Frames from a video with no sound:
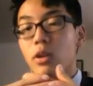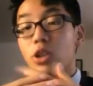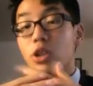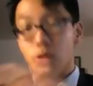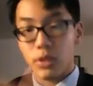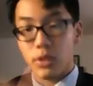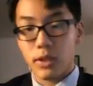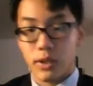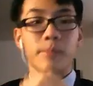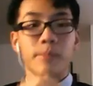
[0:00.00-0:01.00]
use.
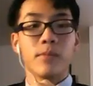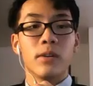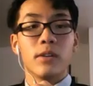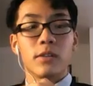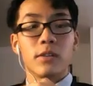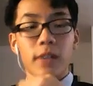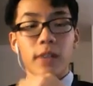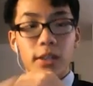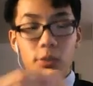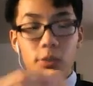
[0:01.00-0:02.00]
So
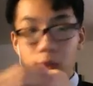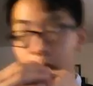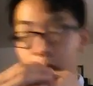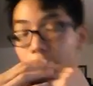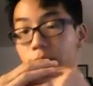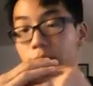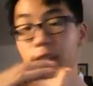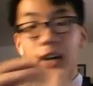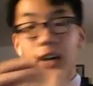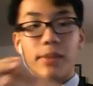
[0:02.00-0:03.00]
next, we have the
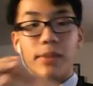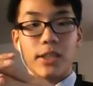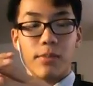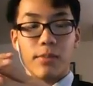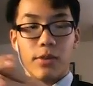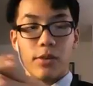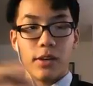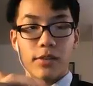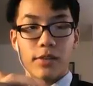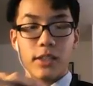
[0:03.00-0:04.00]
database component
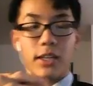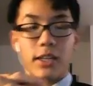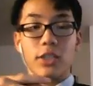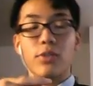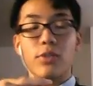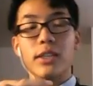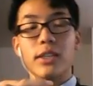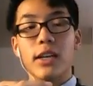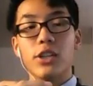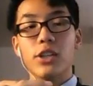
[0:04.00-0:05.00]
of this, and so we
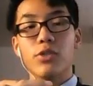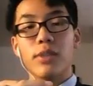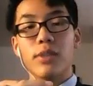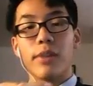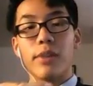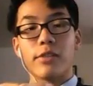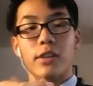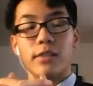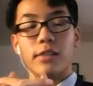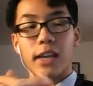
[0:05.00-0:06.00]
decided to use a
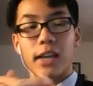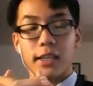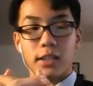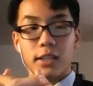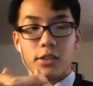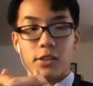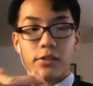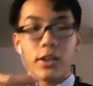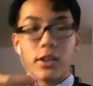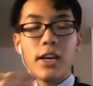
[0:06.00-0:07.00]
Microsoft Access
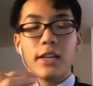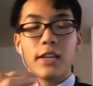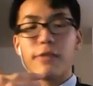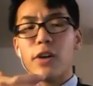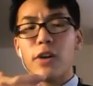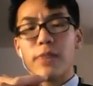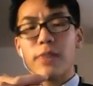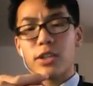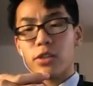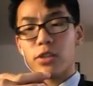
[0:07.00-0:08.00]
server. It's a
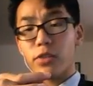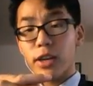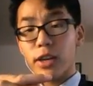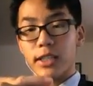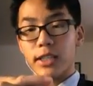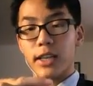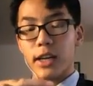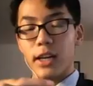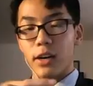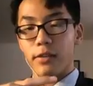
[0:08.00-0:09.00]
file-based server instead
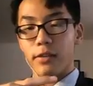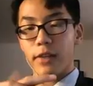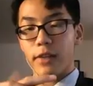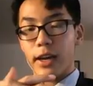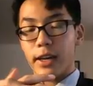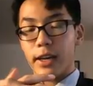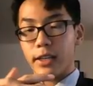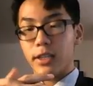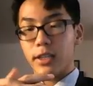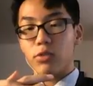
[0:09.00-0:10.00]
of a
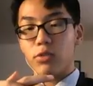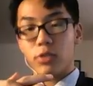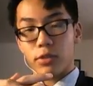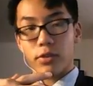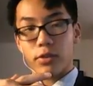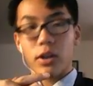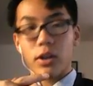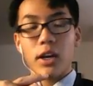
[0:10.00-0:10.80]
SQL server,